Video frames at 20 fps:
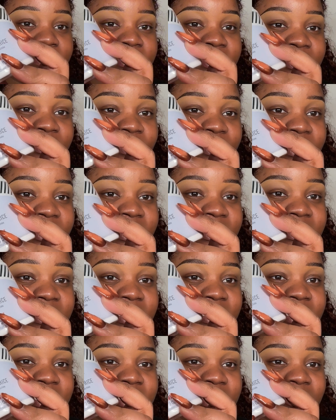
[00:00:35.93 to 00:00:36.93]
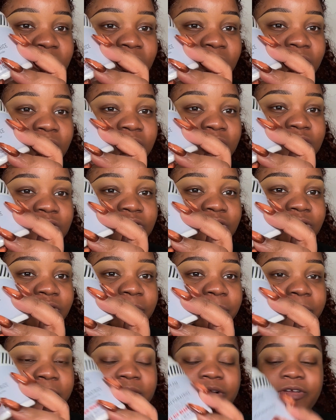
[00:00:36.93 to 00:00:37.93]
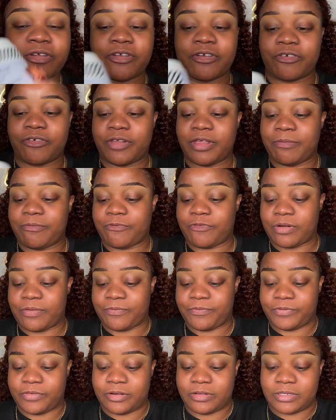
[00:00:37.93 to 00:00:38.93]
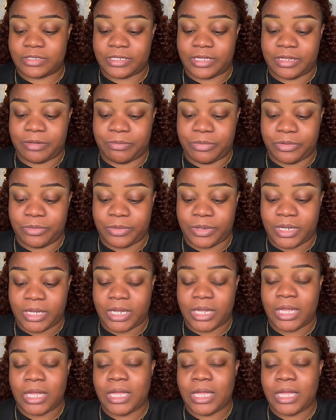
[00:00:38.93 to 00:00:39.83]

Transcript: So this is the Ultra Repair Cream from First Aid Beauty.